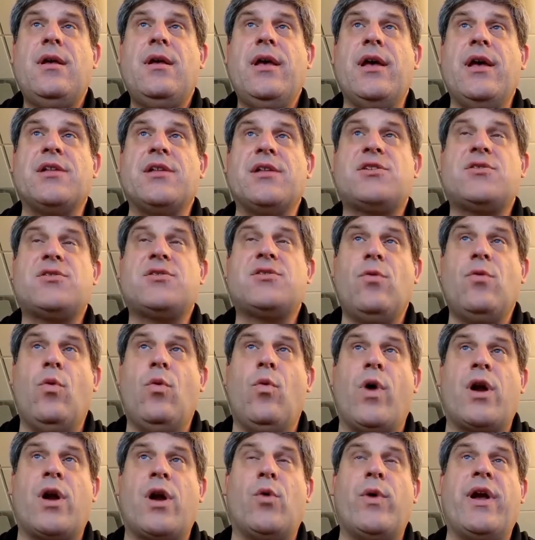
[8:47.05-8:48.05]
It's
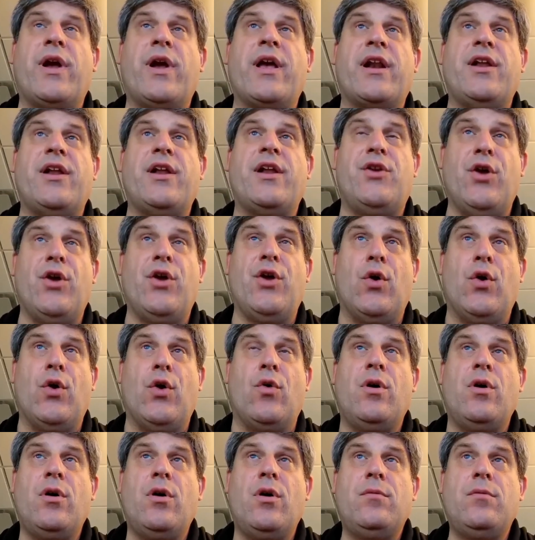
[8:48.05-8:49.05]
what are we going to
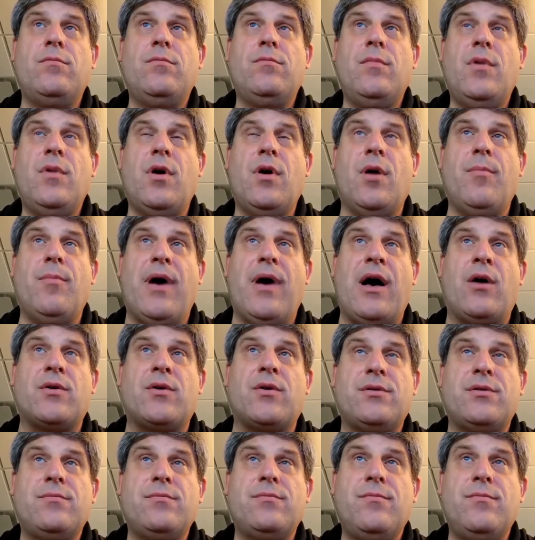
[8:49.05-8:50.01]
do about